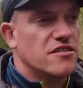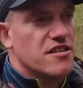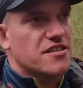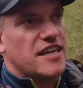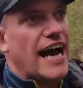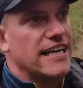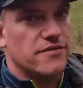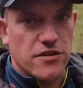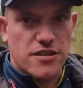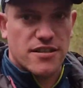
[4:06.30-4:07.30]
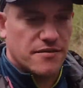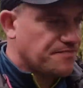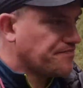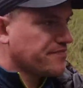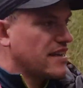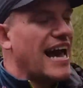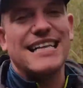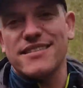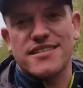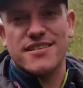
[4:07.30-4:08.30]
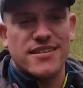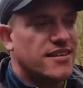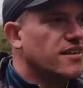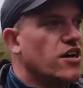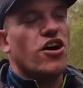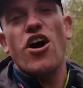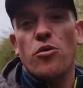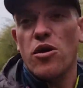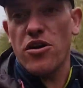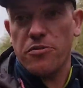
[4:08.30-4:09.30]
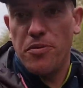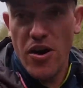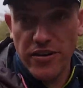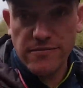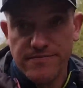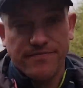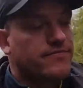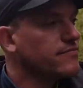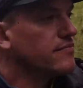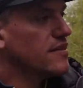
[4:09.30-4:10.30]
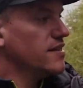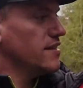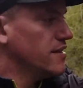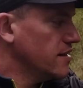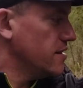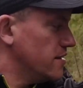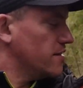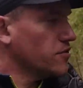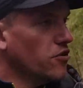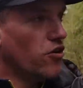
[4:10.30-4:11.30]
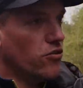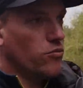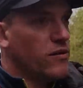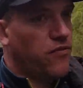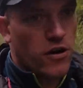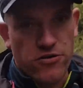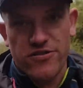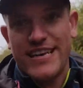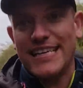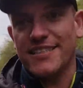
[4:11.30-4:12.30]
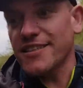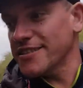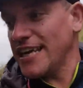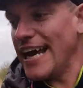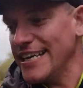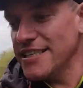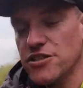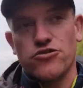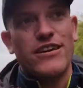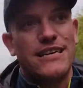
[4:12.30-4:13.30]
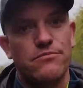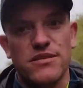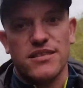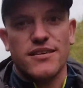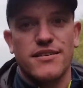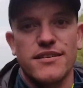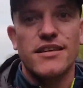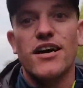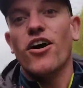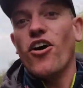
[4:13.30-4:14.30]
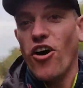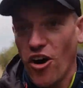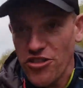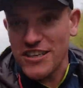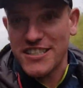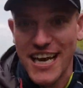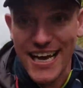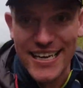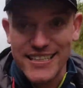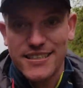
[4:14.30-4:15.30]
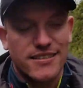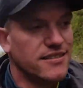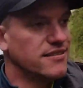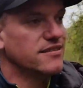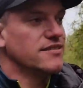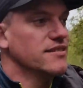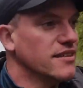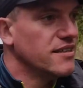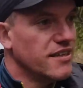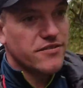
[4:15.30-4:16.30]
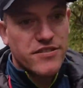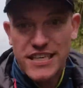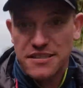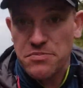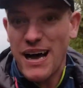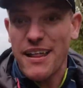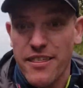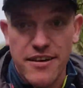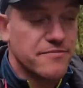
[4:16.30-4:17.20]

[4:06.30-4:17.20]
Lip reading: to the side of us, hence Herworthburn. So we're following these little tiny streams on the side of this path.